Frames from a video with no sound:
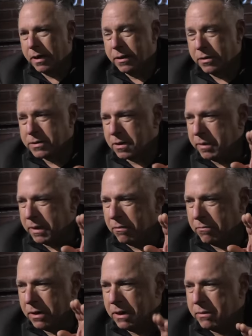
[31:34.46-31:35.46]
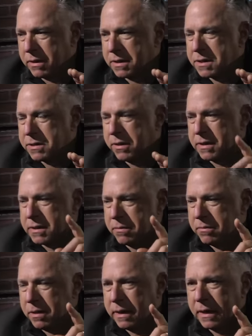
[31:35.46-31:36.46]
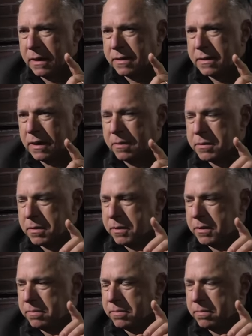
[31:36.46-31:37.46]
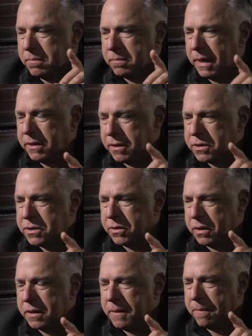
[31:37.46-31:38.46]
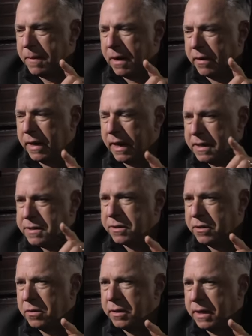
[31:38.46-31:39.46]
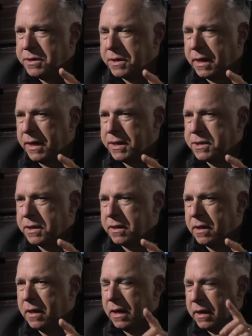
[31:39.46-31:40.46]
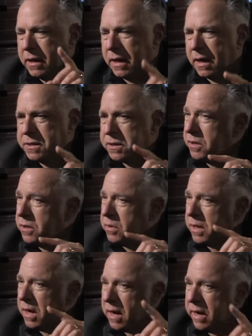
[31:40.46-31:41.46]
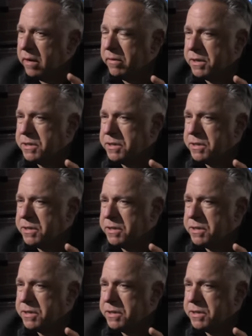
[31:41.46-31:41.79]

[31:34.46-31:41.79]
There's something I really want to stress, and we're running out of time, so I'm going to make this short. And it has to do with education, and it has to do with higher